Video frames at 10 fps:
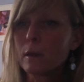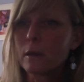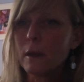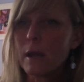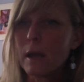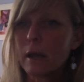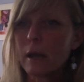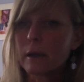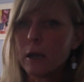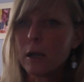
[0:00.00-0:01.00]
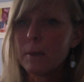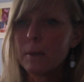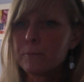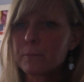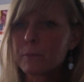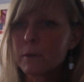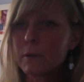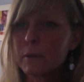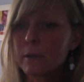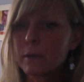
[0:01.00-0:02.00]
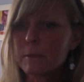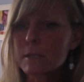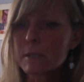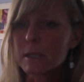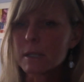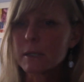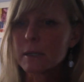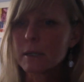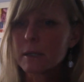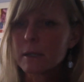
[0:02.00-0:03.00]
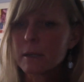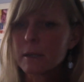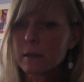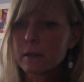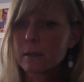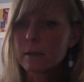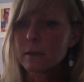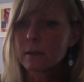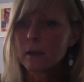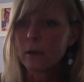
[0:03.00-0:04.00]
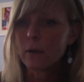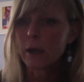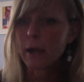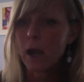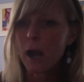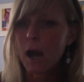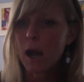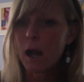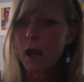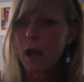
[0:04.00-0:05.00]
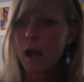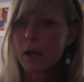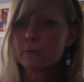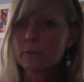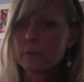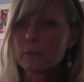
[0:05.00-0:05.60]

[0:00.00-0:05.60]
yeah, all right, let me see. Okay, hide offer.